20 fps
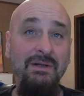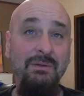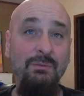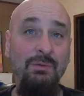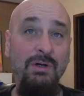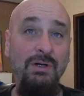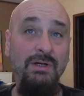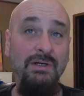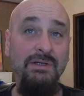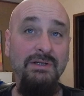
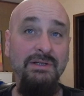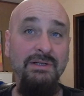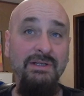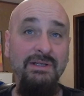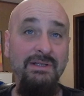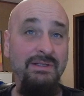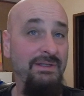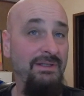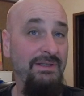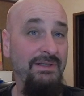Word,
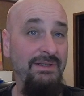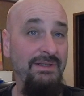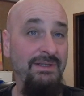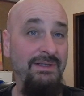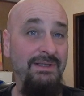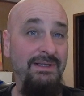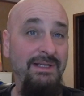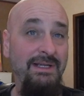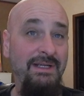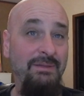
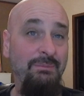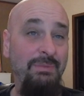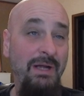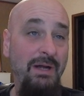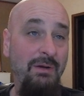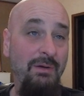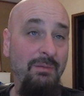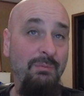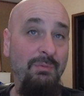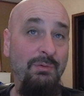and
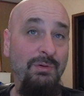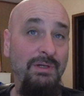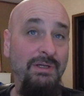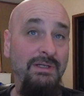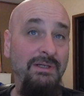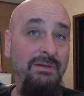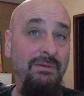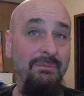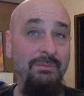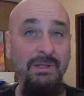PowerPoint.